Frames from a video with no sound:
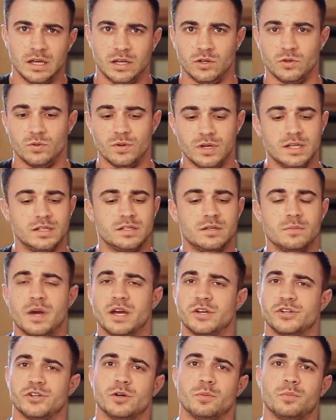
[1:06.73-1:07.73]
You need to
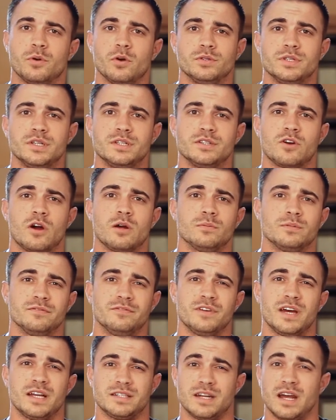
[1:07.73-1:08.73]
measure your proteins, carbs, and
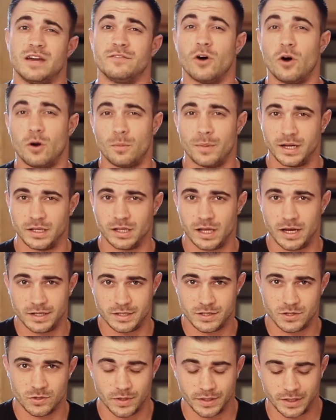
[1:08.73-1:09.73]
fats, and I have all my
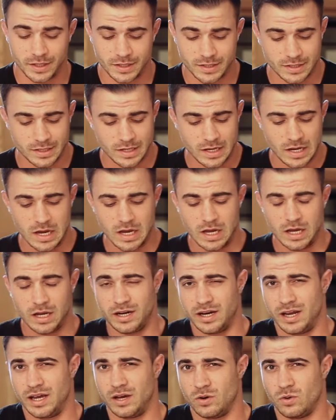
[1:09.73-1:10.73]
clients doing this.
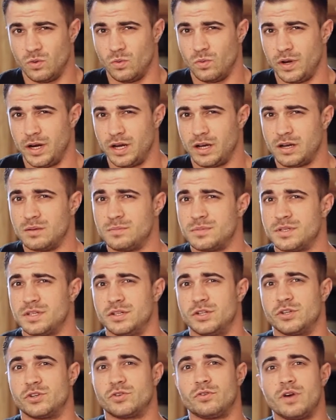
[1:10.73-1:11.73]
Now, when it comes to
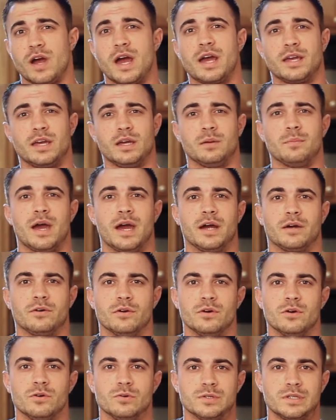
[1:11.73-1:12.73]
tracking
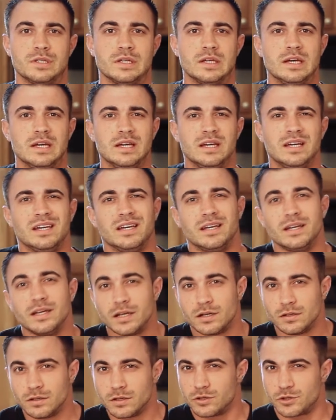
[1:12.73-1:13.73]
macros, it can
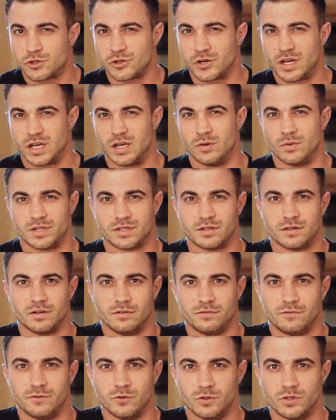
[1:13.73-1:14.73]
get a little tricky with
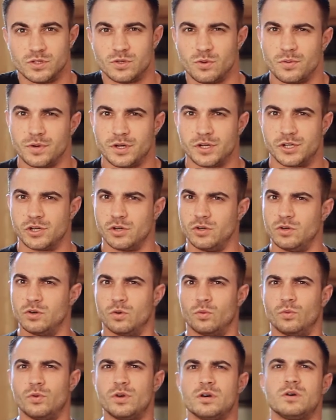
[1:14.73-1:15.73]
certain foods. So I want to show you a
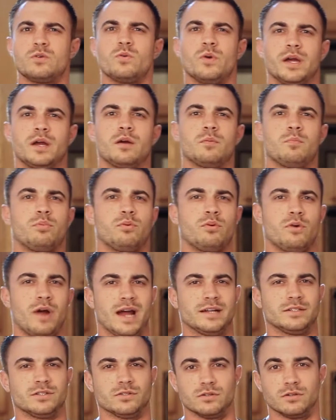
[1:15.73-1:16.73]
real quick
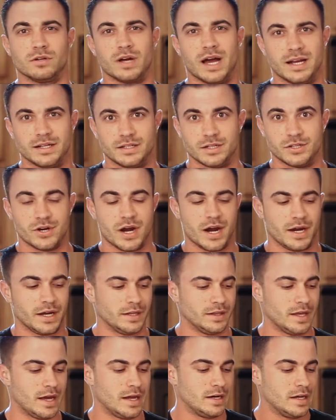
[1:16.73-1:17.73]
practical guide to
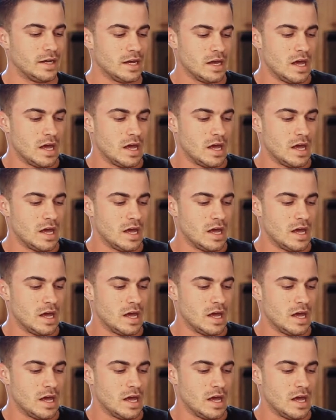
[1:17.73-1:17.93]
tracking that.